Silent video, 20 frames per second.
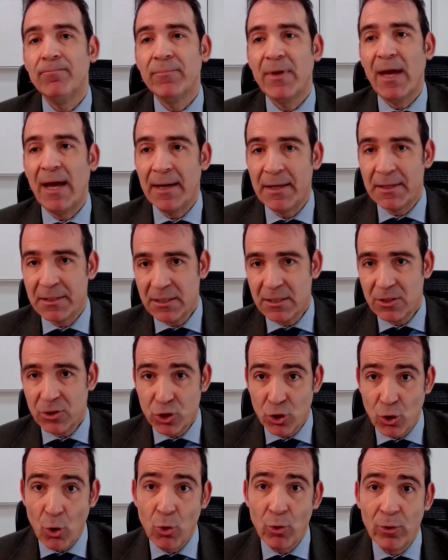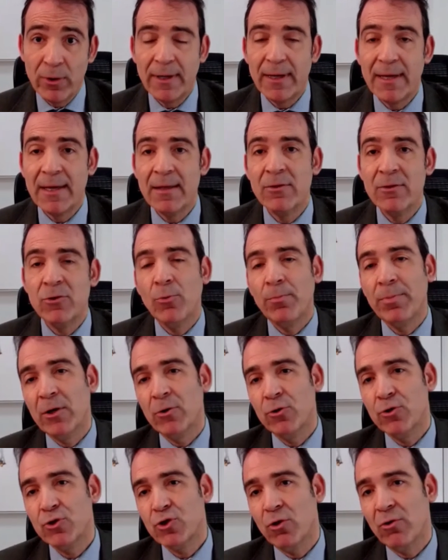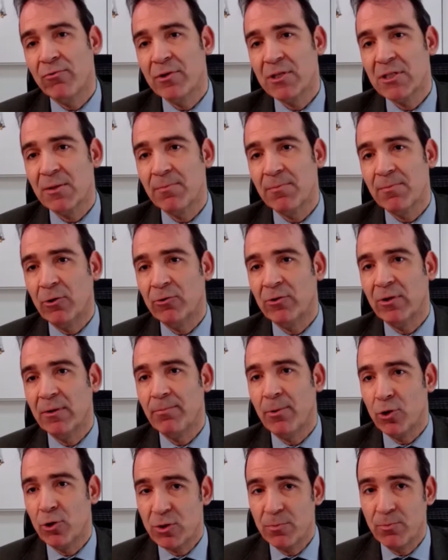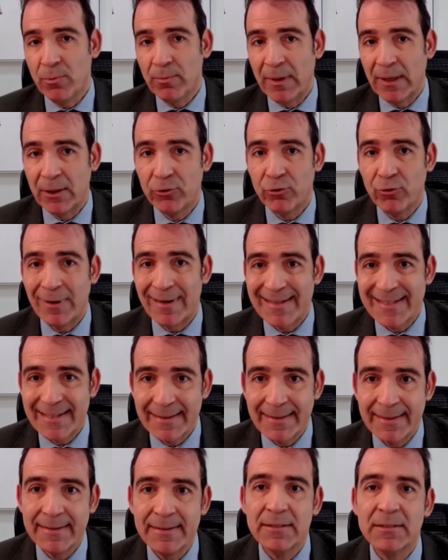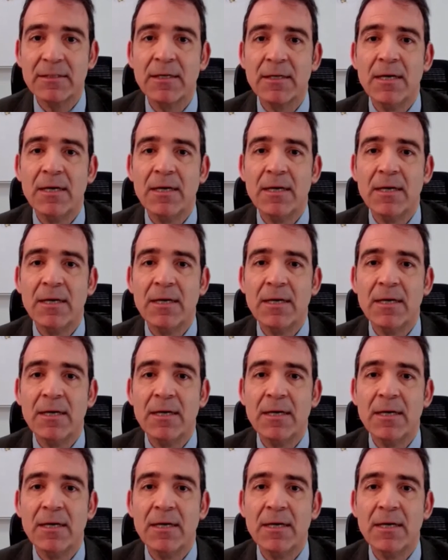as shown in the opinion surveys about a possible military incident,